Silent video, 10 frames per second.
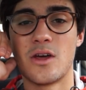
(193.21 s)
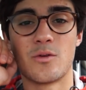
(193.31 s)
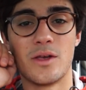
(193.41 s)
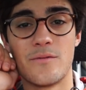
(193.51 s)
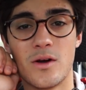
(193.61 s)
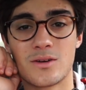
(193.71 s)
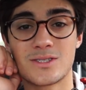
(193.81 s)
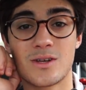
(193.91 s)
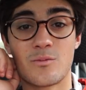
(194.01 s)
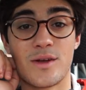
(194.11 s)
really
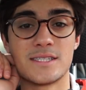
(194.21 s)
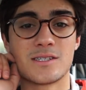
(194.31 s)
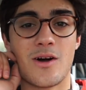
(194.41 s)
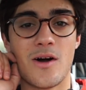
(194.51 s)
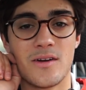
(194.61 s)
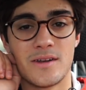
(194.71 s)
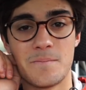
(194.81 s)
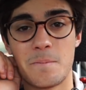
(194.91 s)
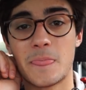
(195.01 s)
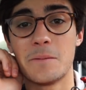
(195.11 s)
focus on racing hard
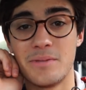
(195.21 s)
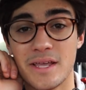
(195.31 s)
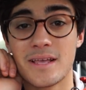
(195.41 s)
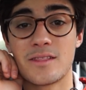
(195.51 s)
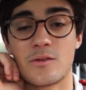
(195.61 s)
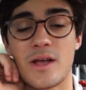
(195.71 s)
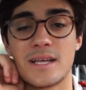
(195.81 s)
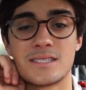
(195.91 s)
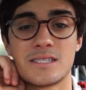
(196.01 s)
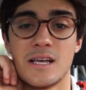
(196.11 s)
and being in the
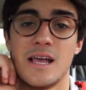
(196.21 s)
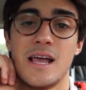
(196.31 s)
race.